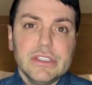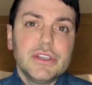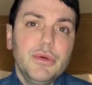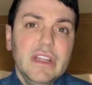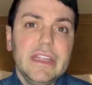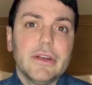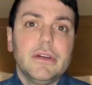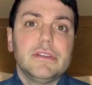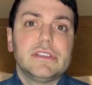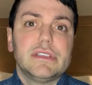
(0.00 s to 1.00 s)
So with
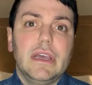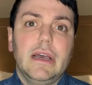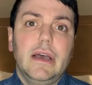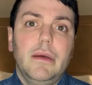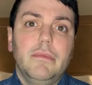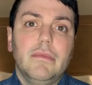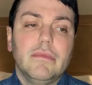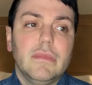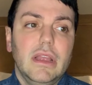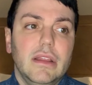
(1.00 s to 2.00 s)
Neros,
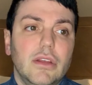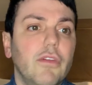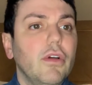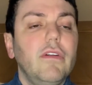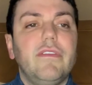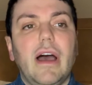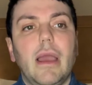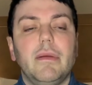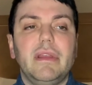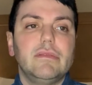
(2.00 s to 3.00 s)
the overall
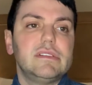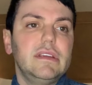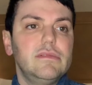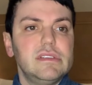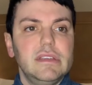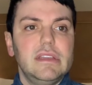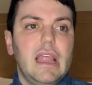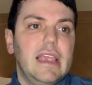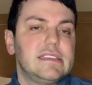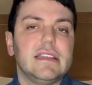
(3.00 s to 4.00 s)
vibe, I mean, it was a
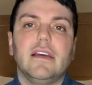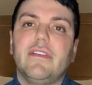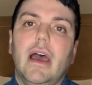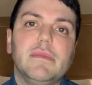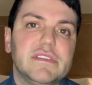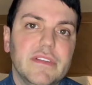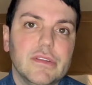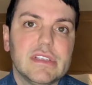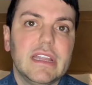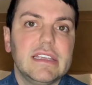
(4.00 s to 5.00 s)
nice enough atmosphere.
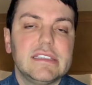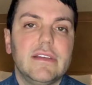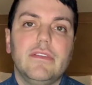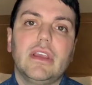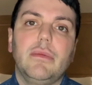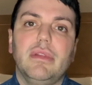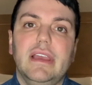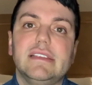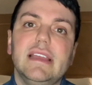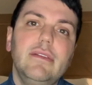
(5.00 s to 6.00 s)
It's a nice enough looking
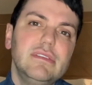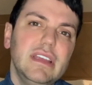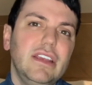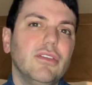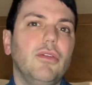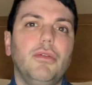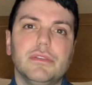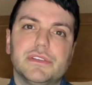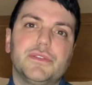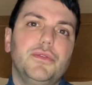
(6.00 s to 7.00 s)
place. It was like your
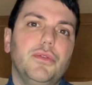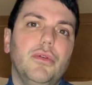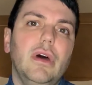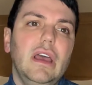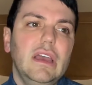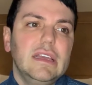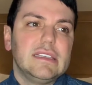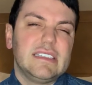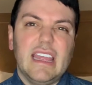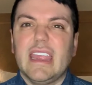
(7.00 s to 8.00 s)
old school
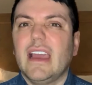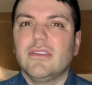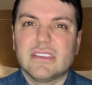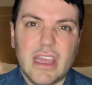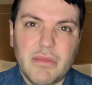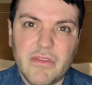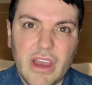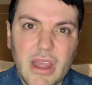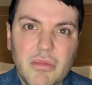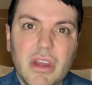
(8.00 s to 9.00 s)
steakhouse type of
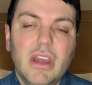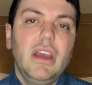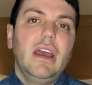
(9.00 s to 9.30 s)
vibe.